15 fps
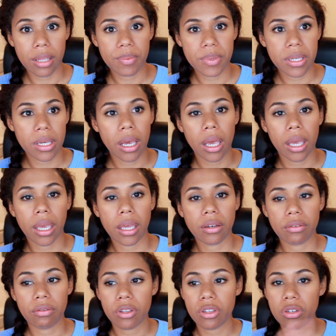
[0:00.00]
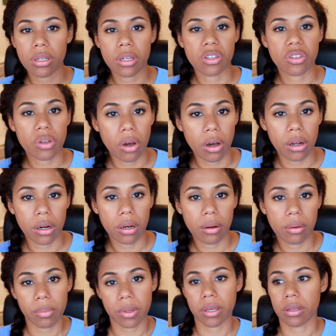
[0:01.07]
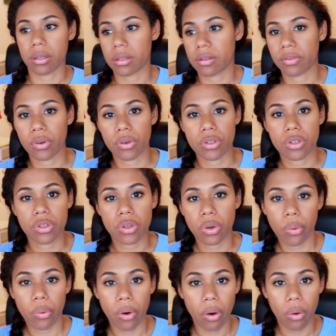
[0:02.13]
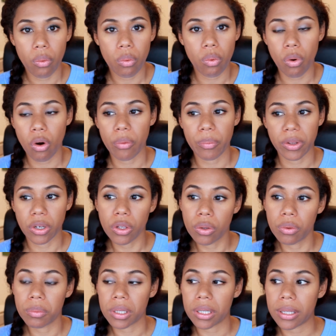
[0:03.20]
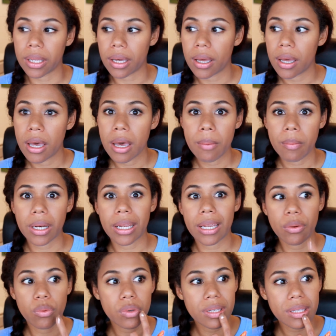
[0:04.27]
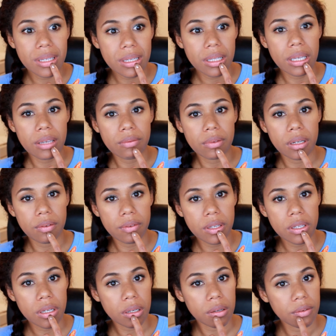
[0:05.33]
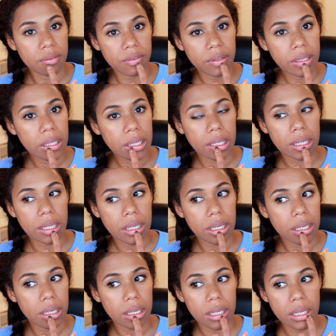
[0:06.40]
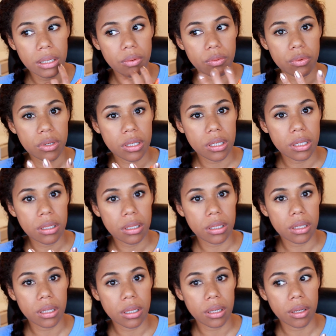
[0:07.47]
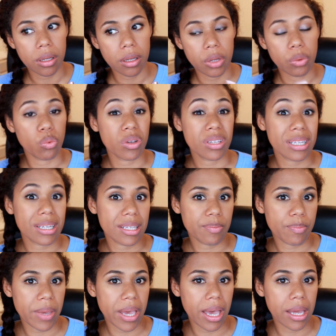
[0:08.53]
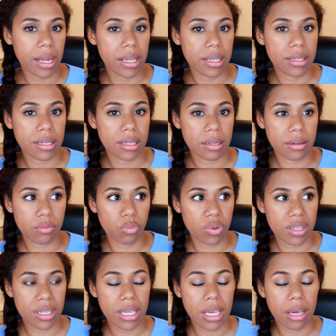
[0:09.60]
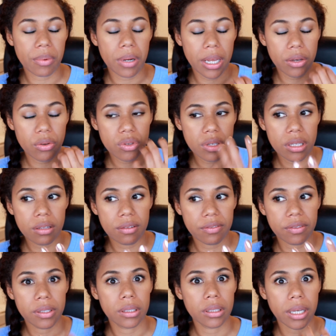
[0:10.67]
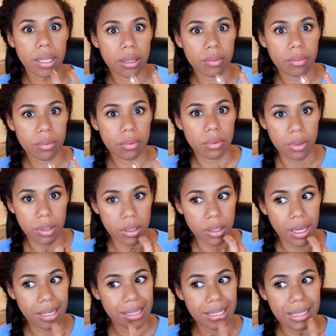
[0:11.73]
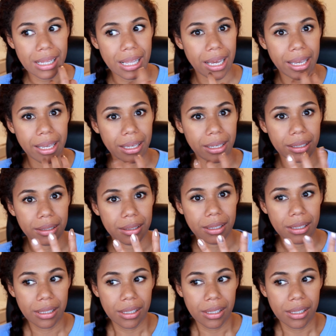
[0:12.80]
lips here, I get to Fiji and it's gone because of course it's so warm and humid there. But it was still, even in Fiji, I could feel it. Like it was still, it wasn't as bad as it was here, but I could still feel like the underlying